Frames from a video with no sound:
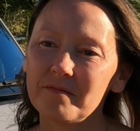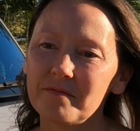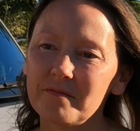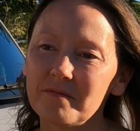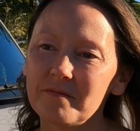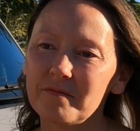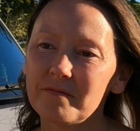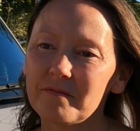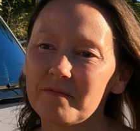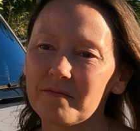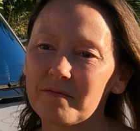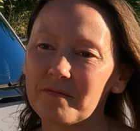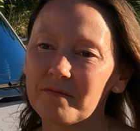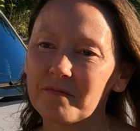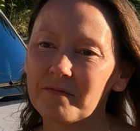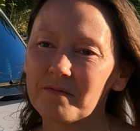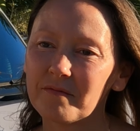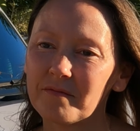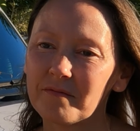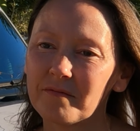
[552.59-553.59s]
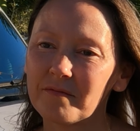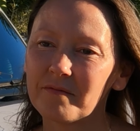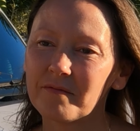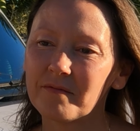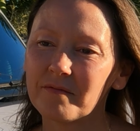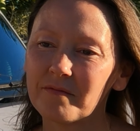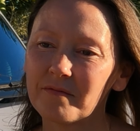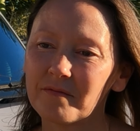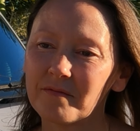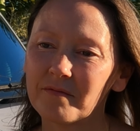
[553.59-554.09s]

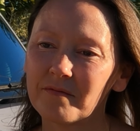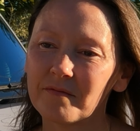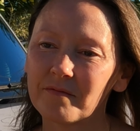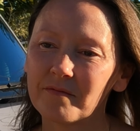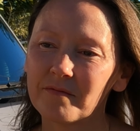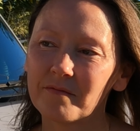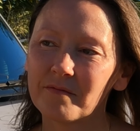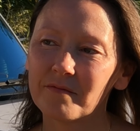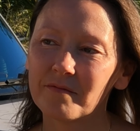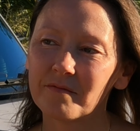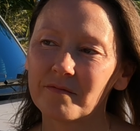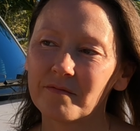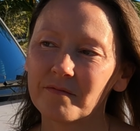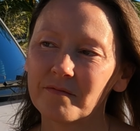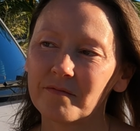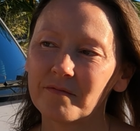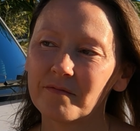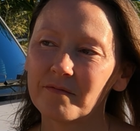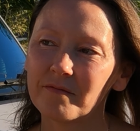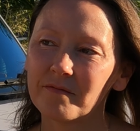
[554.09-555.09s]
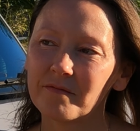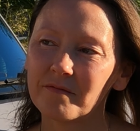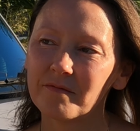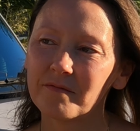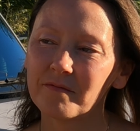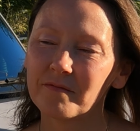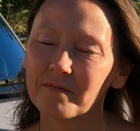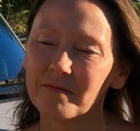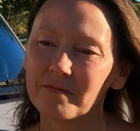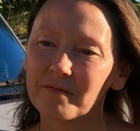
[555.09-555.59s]

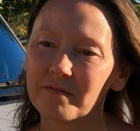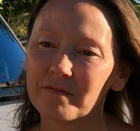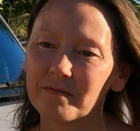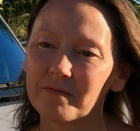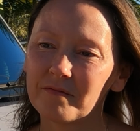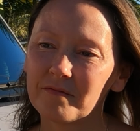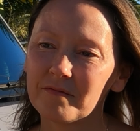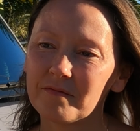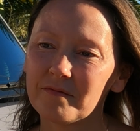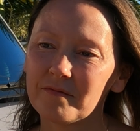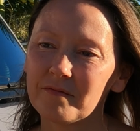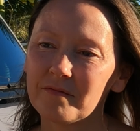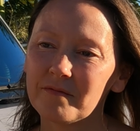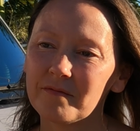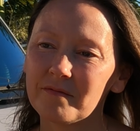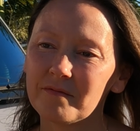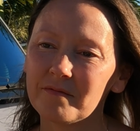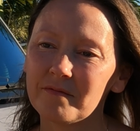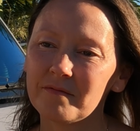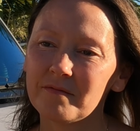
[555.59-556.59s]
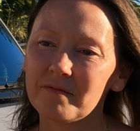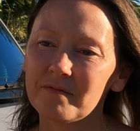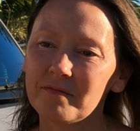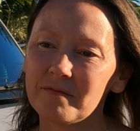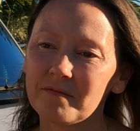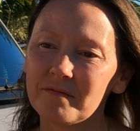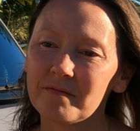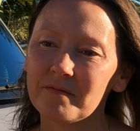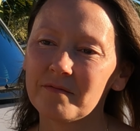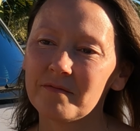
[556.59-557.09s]

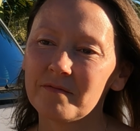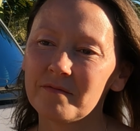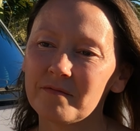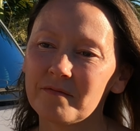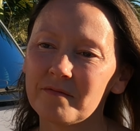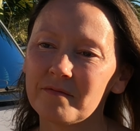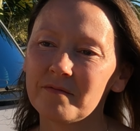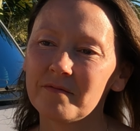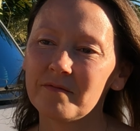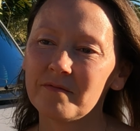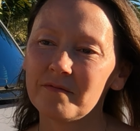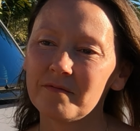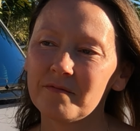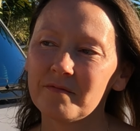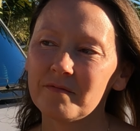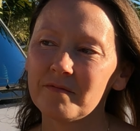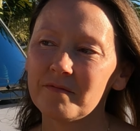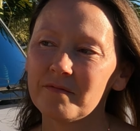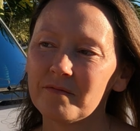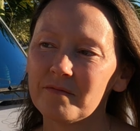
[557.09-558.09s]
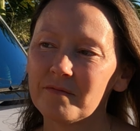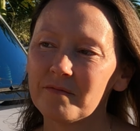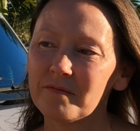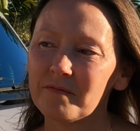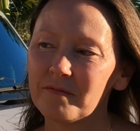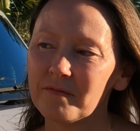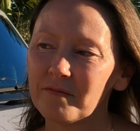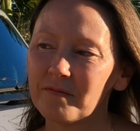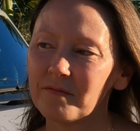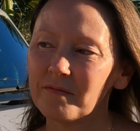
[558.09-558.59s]

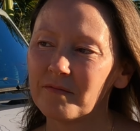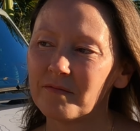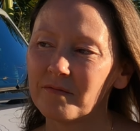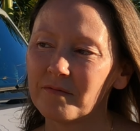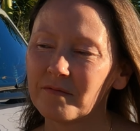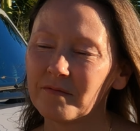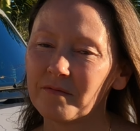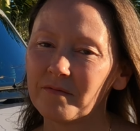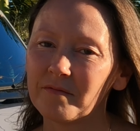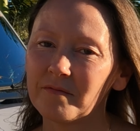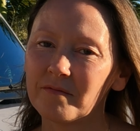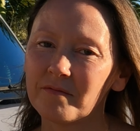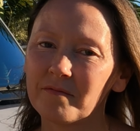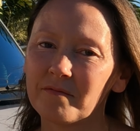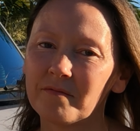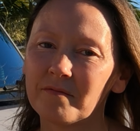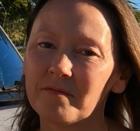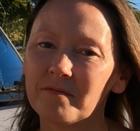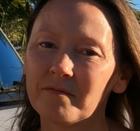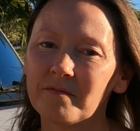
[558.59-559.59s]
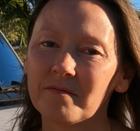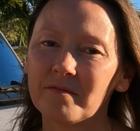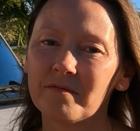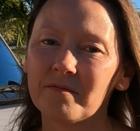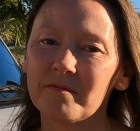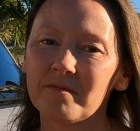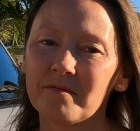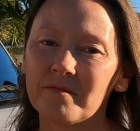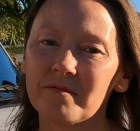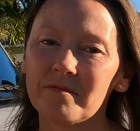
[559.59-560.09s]

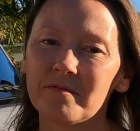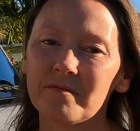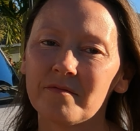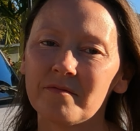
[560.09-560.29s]
(silent)